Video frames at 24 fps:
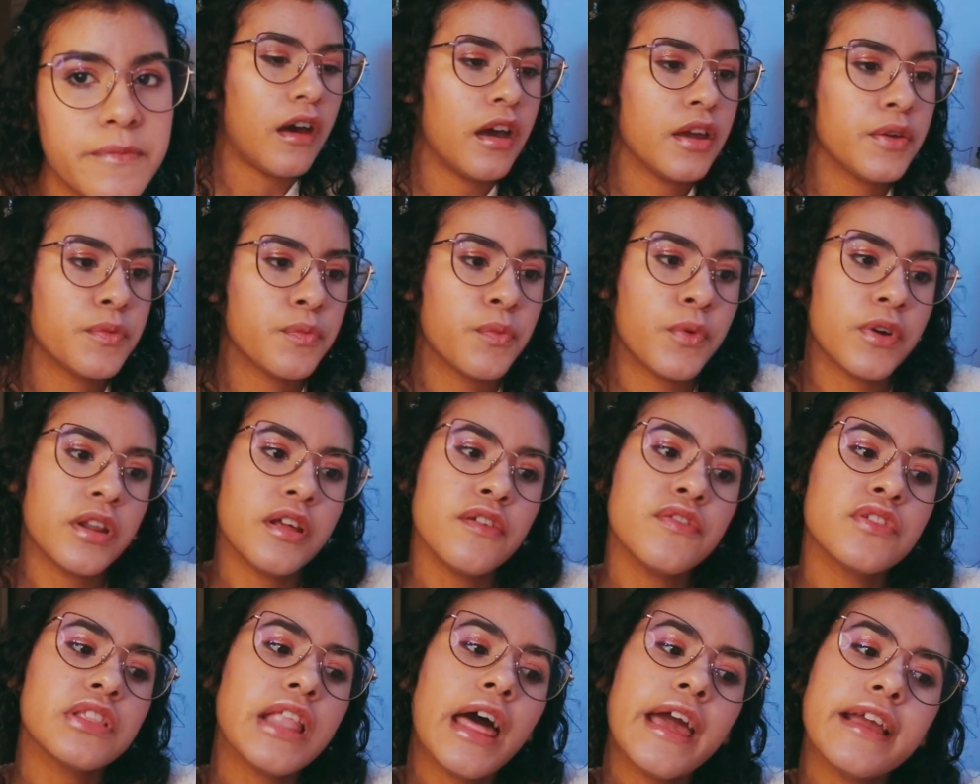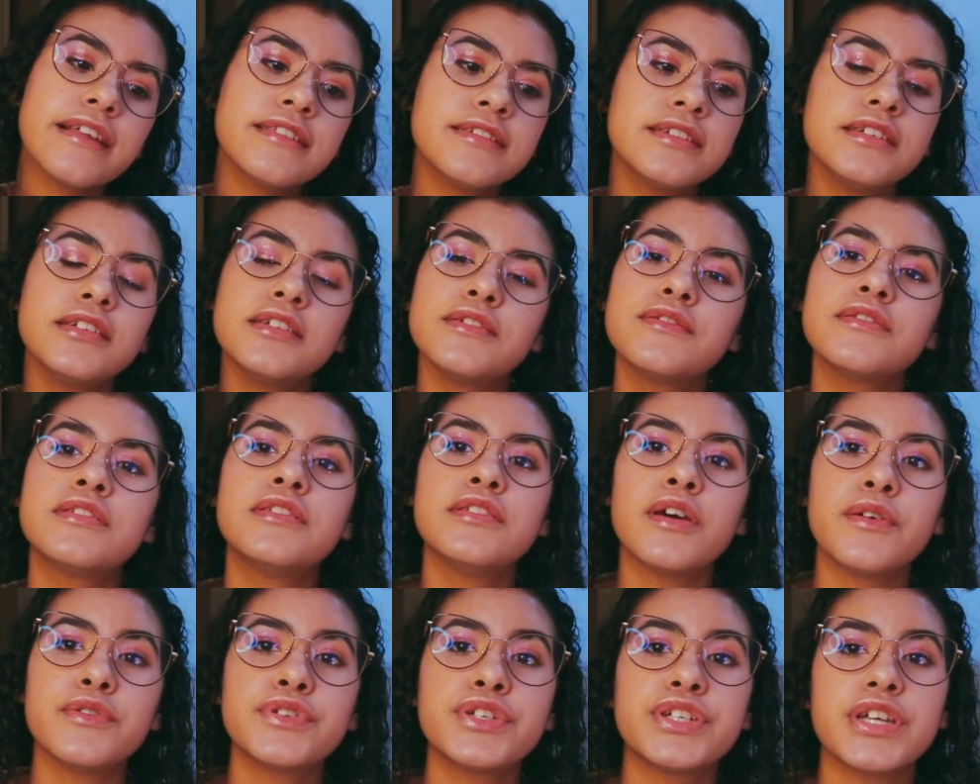I would have liked to use
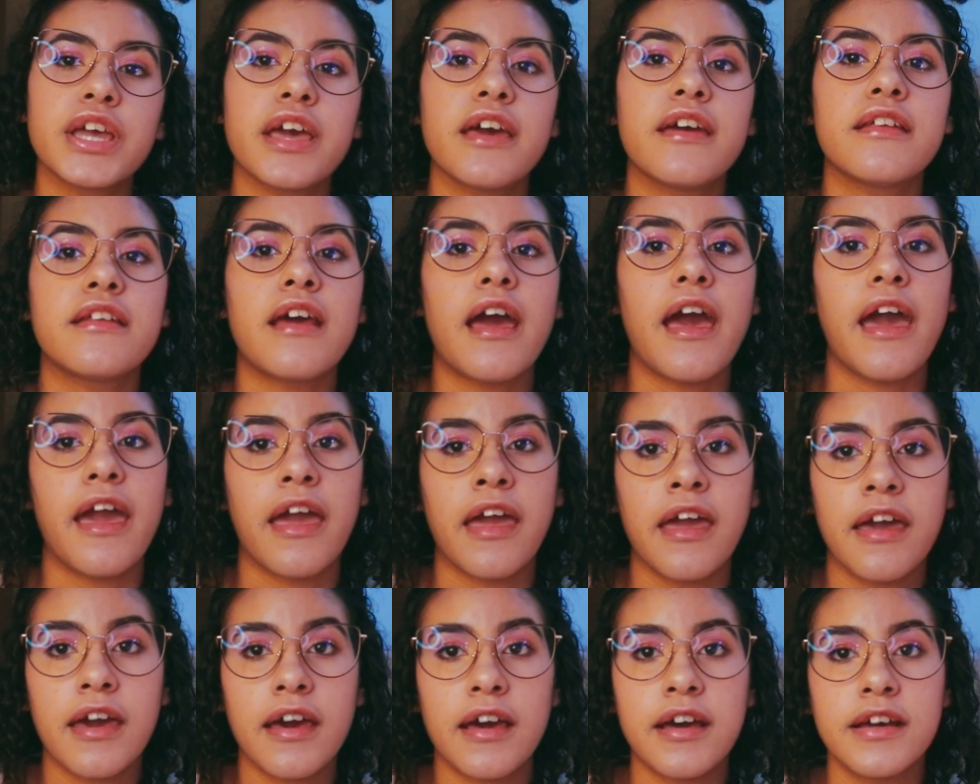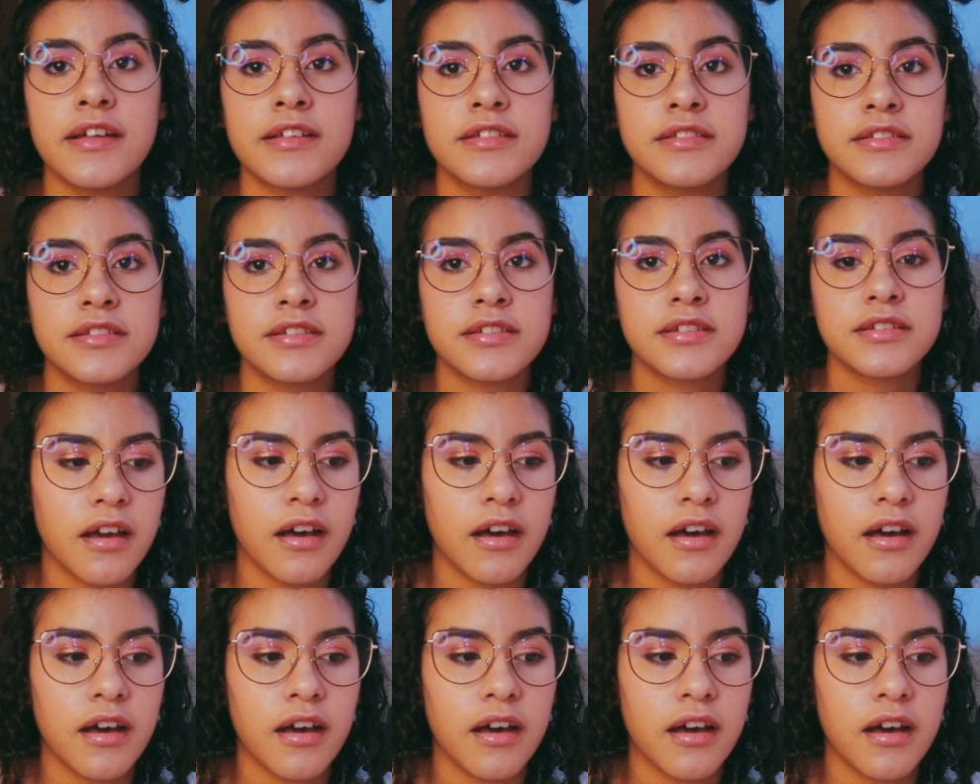Notion and